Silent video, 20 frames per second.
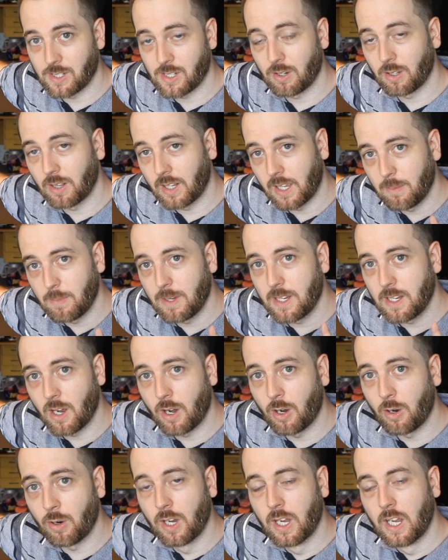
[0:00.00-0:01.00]
So let me
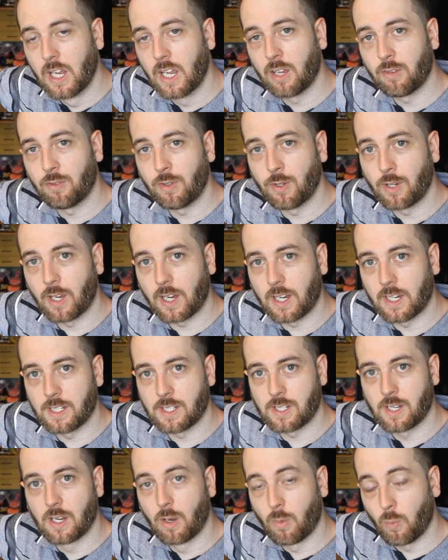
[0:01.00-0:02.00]
know if you
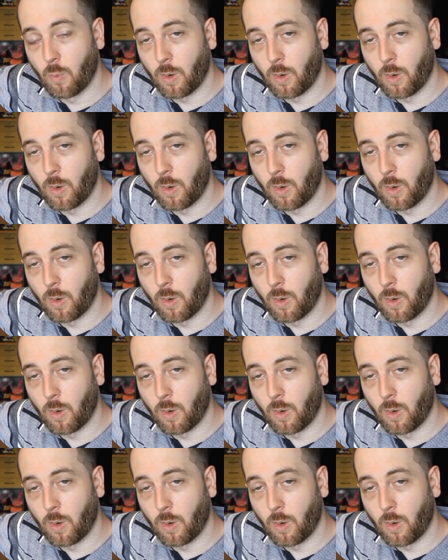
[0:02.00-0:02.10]
guys,